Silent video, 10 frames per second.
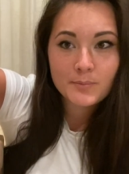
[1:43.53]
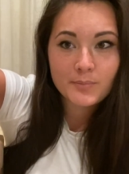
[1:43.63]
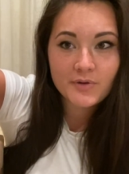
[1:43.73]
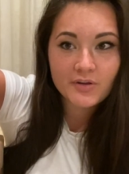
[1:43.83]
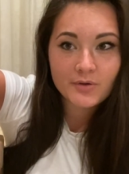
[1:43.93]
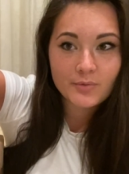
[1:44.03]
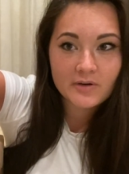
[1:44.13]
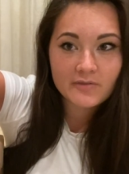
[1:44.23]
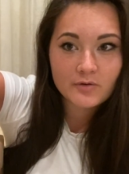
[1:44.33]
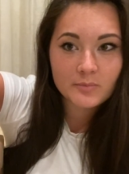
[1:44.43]

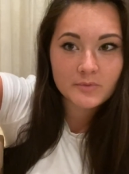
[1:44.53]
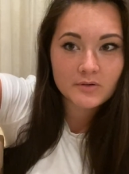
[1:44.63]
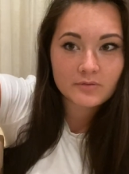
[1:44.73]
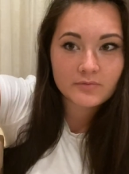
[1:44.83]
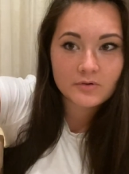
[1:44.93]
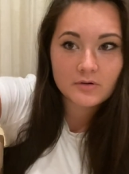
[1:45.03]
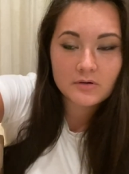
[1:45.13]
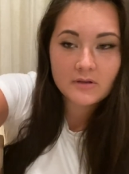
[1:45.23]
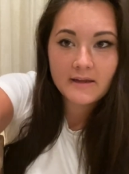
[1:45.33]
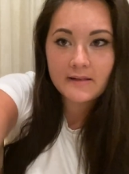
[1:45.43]
beautiful
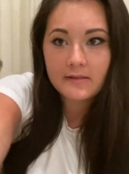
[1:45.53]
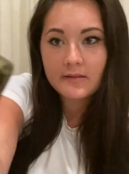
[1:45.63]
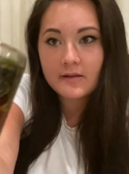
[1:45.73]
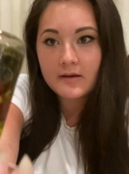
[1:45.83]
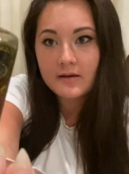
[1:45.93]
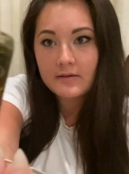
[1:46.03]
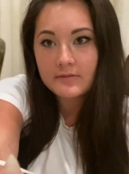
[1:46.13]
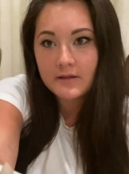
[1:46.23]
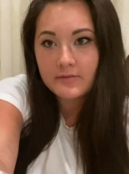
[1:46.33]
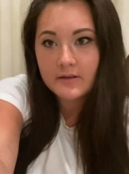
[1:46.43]
beautiful i love
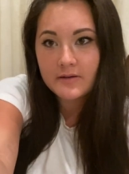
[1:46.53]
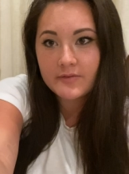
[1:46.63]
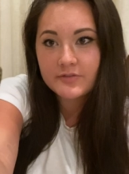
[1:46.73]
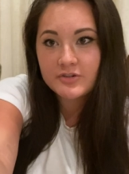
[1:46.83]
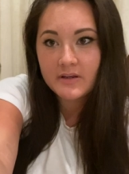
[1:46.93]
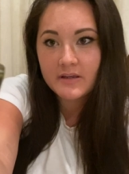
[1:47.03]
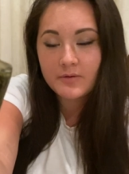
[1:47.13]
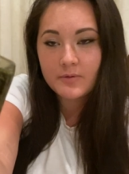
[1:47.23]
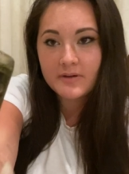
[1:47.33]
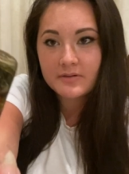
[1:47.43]
love love chunky
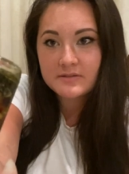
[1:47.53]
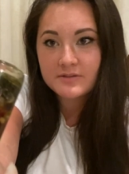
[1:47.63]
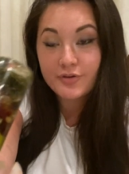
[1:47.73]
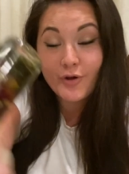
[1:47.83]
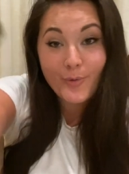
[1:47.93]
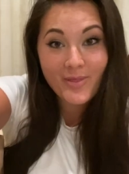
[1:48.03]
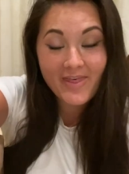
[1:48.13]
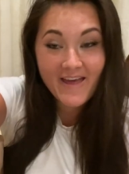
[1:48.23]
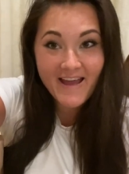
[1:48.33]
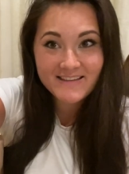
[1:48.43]
oils you know
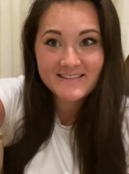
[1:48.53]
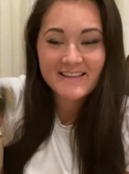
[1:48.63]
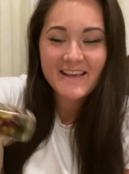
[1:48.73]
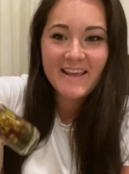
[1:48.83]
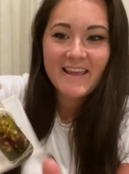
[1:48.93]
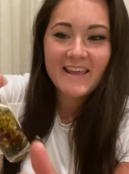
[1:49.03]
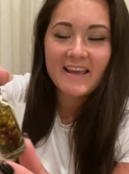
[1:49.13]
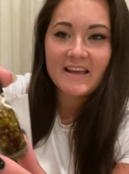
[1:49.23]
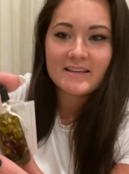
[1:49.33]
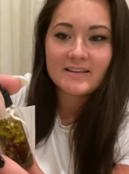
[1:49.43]
that
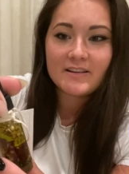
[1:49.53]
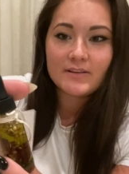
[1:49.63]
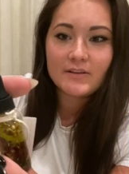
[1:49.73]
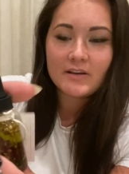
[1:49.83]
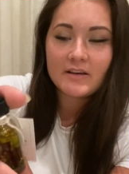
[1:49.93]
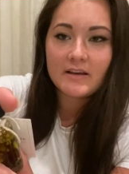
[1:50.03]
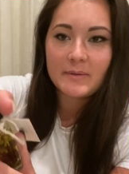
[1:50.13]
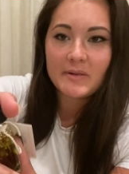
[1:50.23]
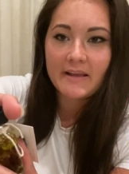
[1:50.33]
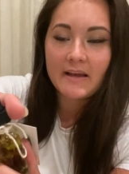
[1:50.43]
and look
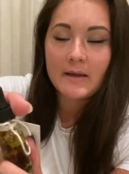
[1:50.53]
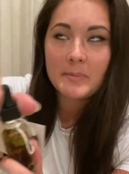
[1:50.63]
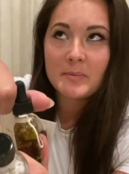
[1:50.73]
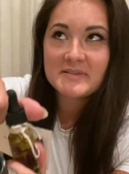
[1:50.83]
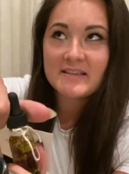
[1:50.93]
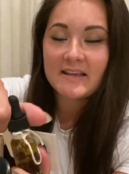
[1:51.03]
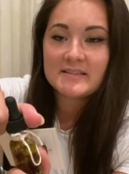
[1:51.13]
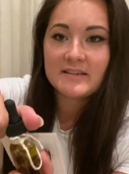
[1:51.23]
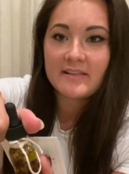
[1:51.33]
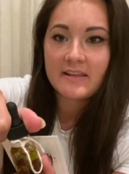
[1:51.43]
I'm like I'm
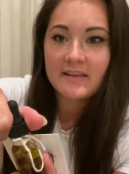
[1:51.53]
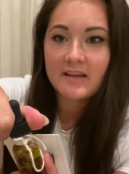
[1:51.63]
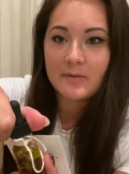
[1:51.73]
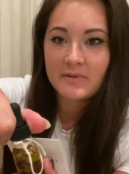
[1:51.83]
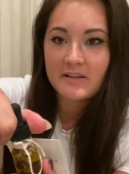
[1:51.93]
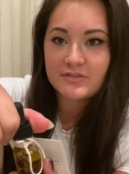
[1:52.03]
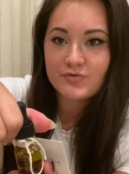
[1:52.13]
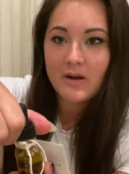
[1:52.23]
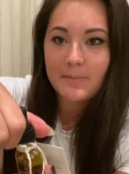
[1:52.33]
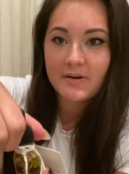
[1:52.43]
obsessed that they come in these
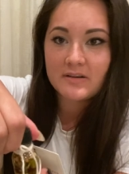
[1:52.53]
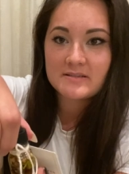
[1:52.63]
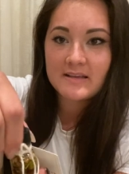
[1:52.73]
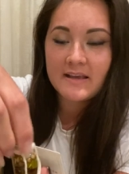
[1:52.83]
droppers.